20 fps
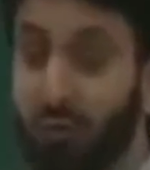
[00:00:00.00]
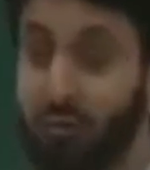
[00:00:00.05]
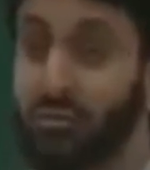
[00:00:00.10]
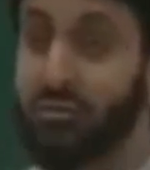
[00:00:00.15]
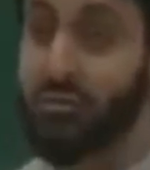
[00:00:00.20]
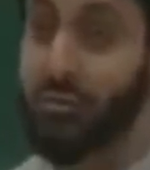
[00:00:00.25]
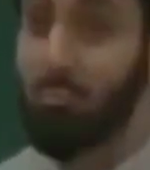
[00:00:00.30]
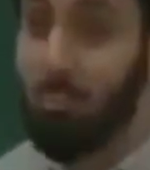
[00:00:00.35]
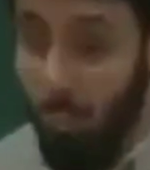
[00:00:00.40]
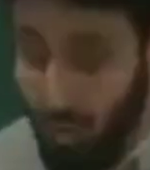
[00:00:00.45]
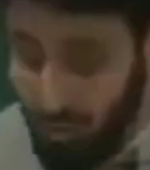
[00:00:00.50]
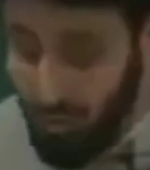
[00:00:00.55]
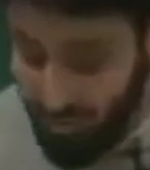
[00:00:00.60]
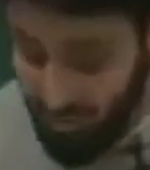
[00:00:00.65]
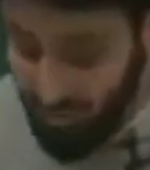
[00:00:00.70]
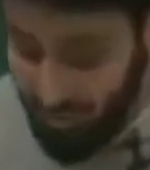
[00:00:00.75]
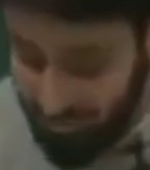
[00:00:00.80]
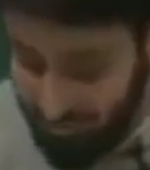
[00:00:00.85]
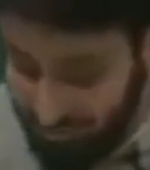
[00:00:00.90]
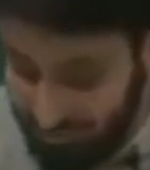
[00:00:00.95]
false
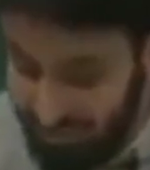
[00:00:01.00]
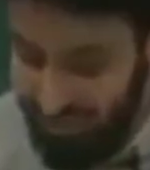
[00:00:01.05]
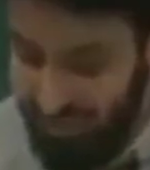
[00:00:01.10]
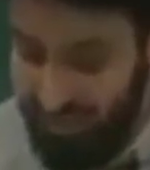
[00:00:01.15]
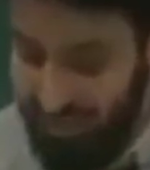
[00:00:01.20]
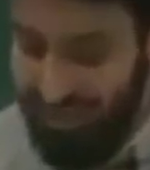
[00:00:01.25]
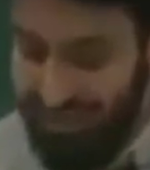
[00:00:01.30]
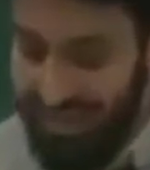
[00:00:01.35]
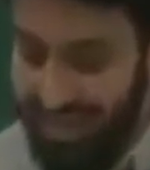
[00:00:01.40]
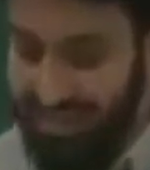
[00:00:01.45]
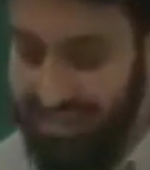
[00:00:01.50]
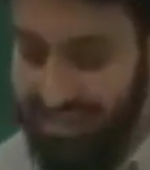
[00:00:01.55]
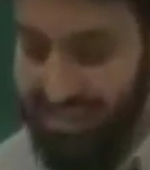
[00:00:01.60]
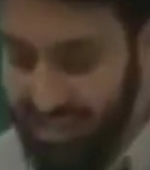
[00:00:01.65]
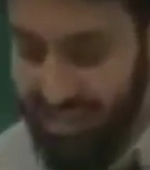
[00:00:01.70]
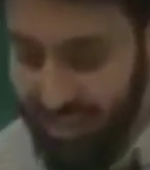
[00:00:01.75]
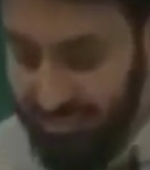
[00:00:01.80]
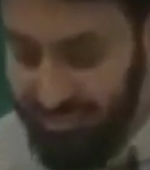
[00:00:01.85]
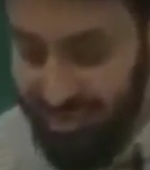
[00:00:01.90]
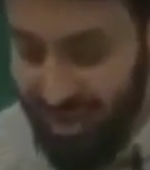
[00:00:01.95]
models can
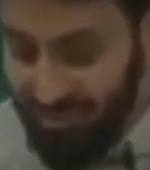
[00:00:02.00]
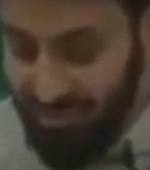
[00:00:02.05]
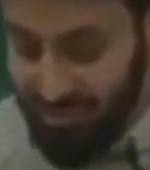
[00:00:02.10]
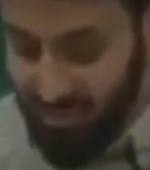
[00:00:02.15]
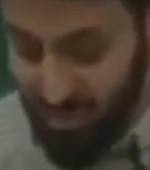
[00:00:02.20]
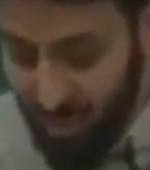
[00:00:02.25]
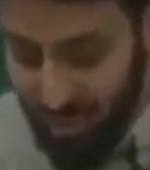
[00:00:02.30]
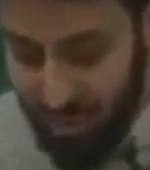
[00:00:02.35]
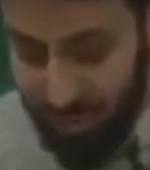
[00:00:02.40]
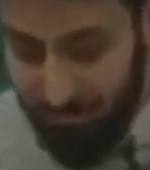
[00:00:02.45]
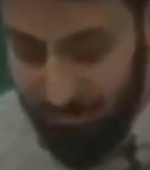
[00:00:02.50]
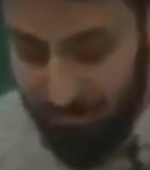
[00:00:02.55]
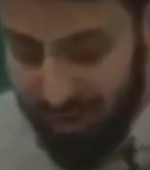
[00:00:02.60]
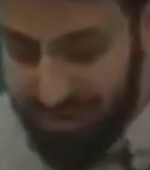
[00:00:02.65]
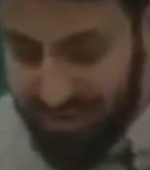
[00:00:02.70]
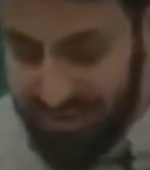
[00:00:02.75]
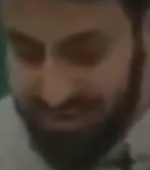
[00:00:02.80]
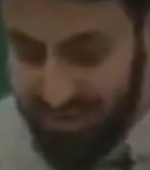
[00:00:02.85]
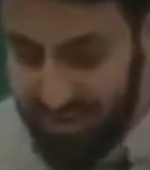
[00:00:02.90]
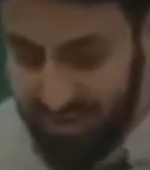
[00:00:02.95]
sometimes work
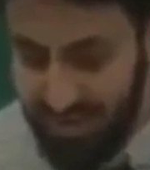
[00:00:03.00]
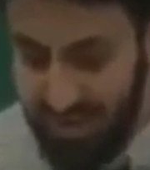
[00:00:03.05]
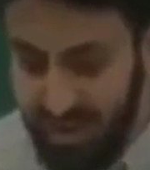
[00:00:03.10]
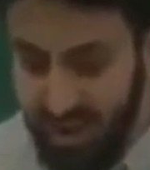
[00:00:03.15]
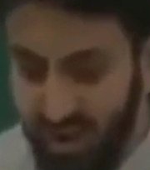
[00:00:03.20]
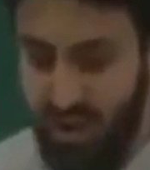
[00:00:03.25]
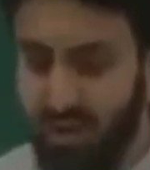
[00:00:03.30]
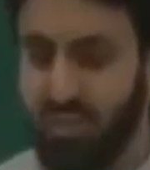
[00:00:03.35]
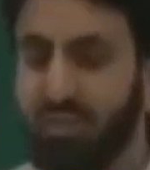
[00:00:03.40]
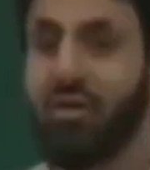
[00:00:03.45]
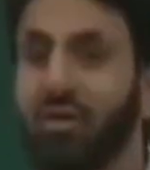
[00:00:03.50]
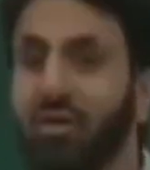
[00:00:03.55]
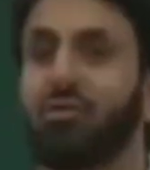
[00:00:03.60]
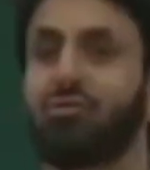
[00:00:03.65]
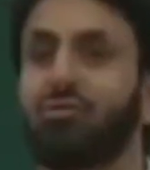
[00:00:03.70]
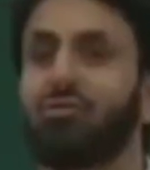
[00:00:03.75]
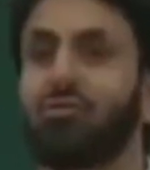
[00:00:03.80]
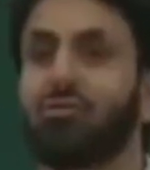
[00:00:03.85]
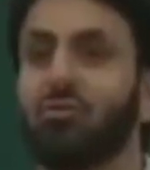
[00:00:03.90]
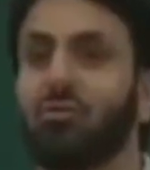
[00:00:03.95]
better
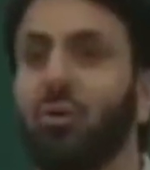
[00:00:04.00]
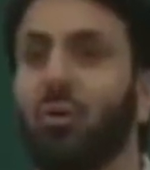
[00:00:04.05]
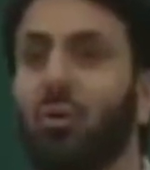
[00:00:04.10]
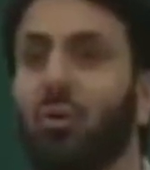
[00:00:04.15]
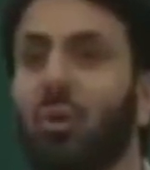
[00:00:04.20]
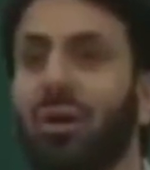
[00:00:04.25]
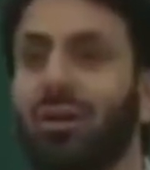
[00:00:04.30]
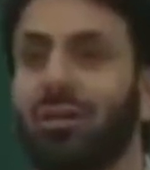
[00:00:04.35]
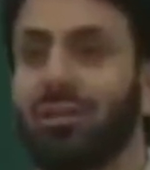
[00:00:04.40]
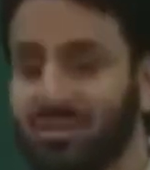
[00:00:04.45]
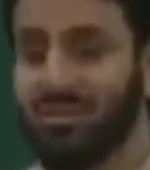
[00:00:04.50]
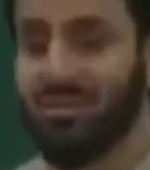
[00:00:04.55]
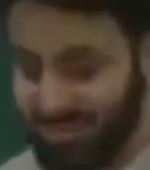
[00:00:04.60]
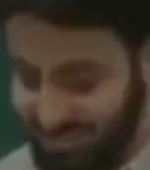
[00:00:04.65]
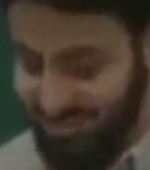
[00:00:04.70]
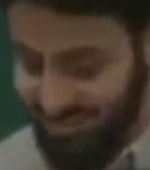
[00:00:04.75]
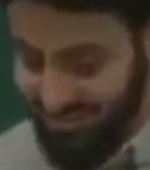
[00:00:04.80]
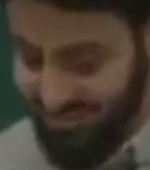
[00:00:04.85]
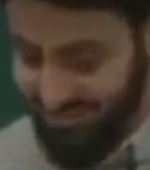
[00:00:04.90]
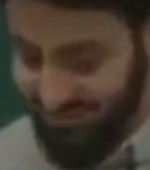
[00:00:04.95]
than truer
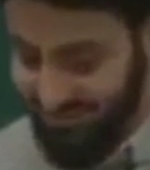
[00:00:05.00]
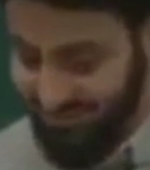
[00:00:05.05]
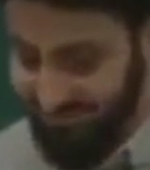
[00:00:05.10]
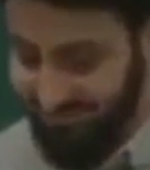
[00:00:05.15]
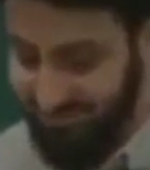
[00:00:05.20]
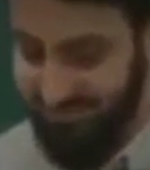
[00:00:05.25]
ones.